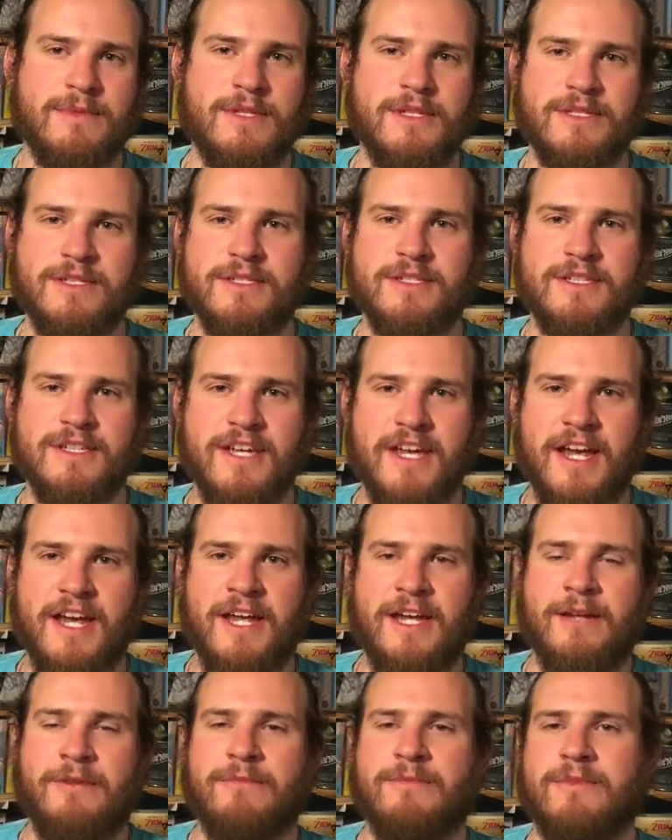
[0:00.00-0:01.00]
This is a
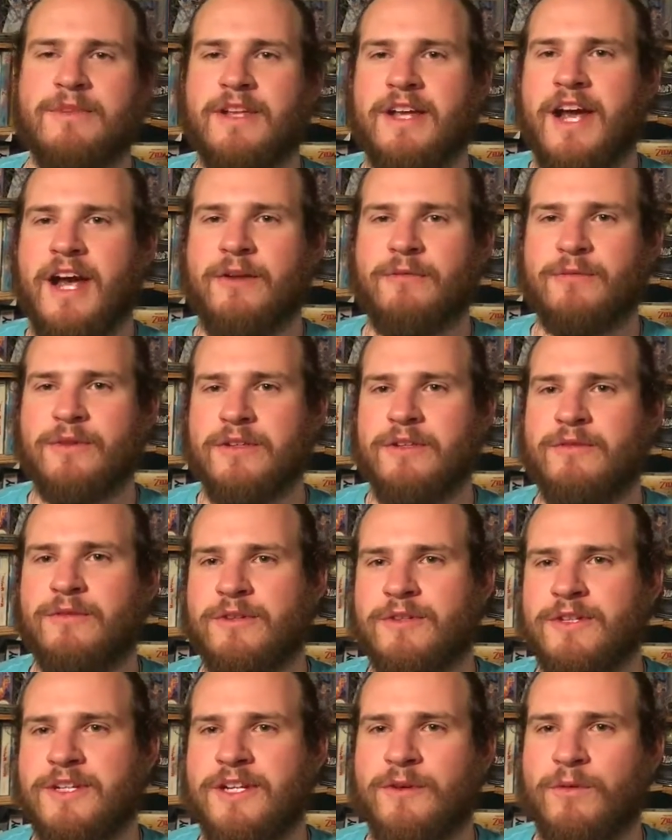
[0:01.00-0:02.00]
game that I really
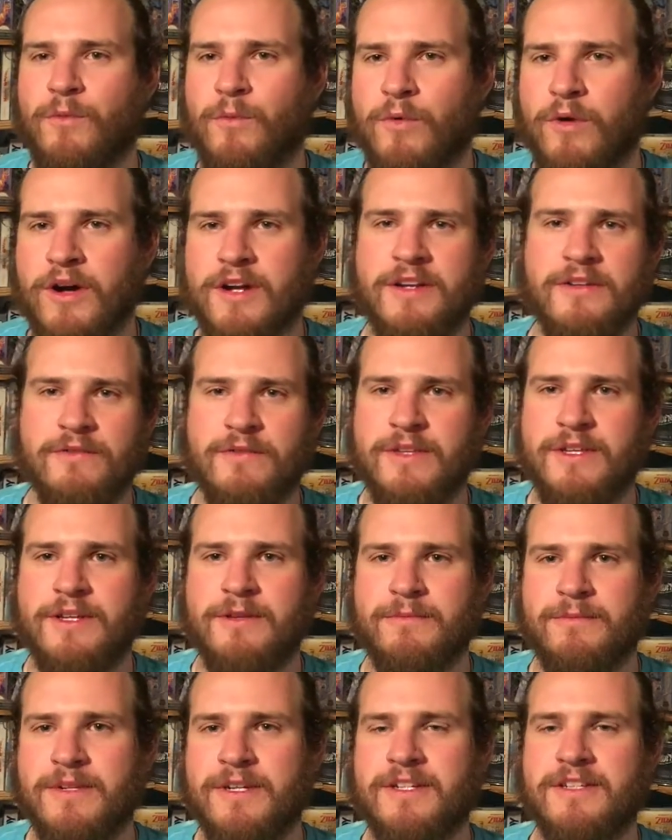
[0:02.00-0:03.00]
wanted to get one of
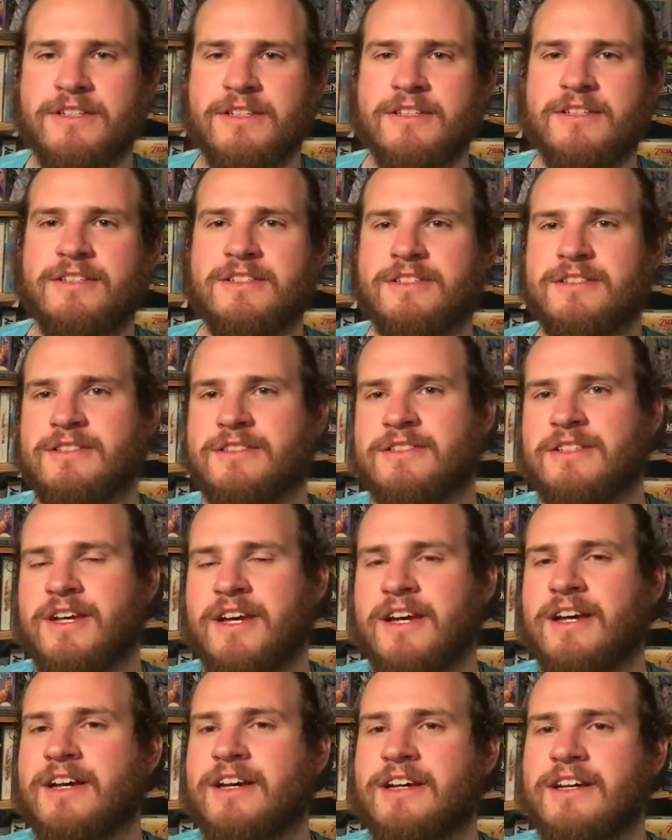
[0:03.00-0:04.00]
them into this
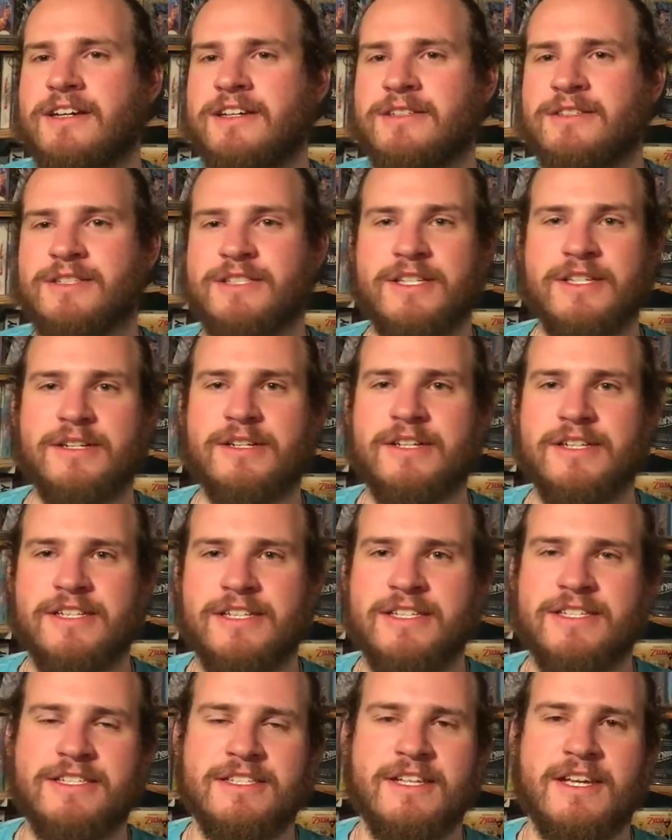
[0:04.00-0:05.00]

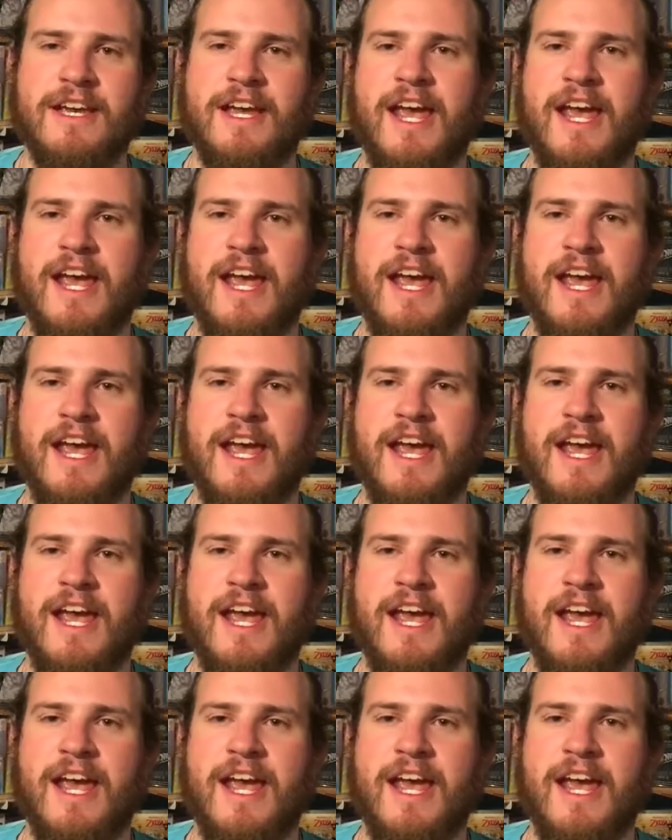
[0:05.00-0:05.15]
series,